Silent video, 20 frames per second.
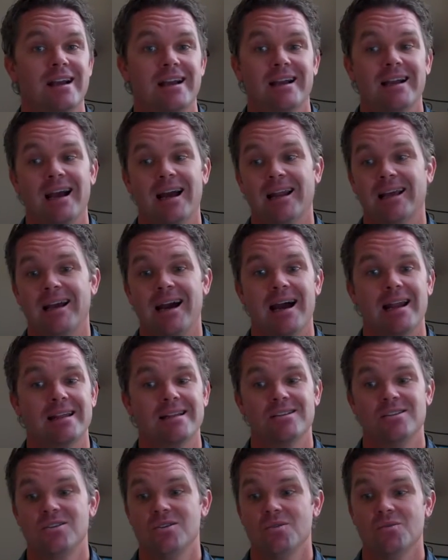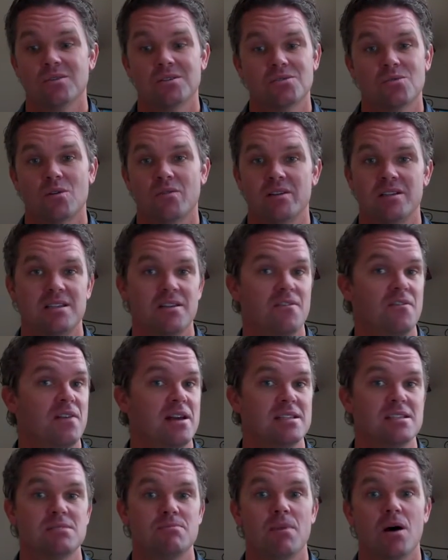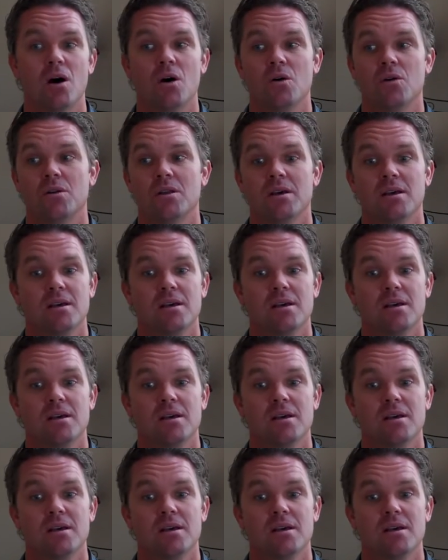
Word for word: kind of got into a sort of a defense mode,